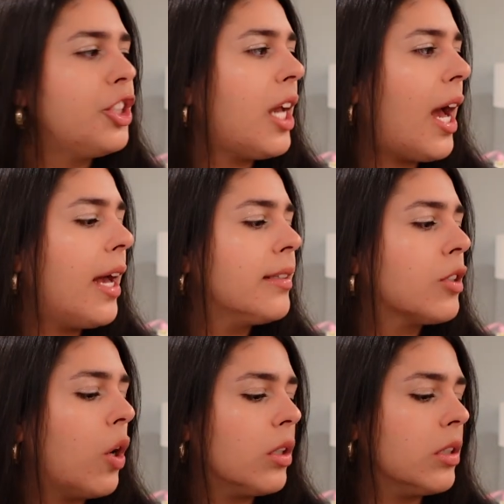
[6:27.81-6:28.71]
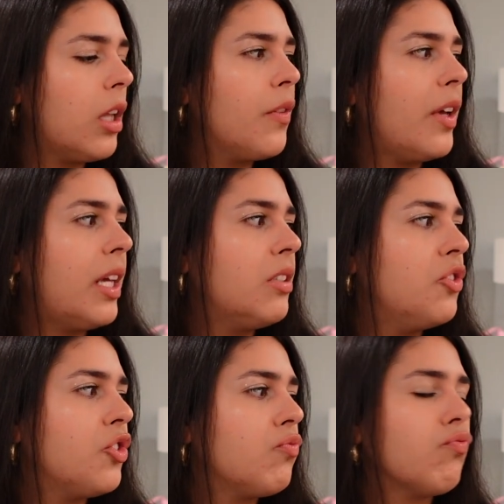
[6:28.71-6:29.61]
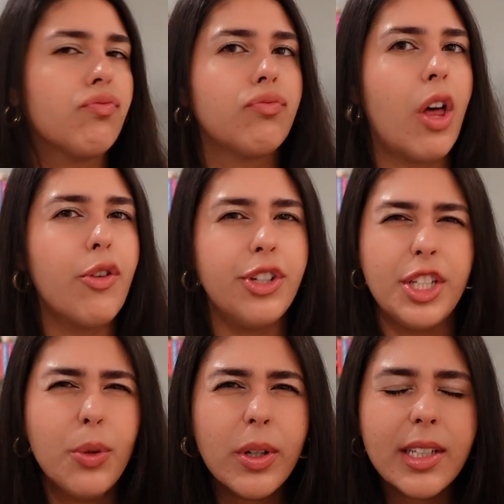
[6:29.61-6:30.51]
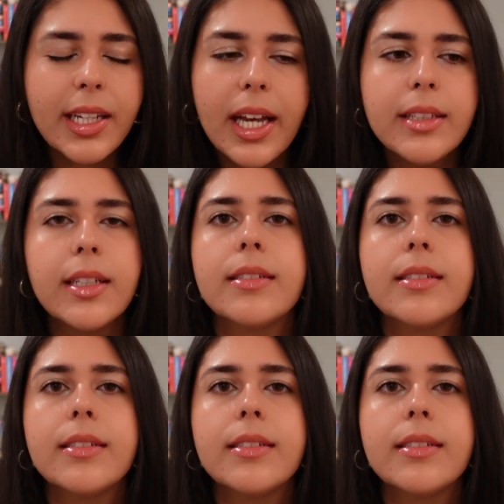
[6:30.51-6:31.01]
she has called Love and Other Detours, I guess.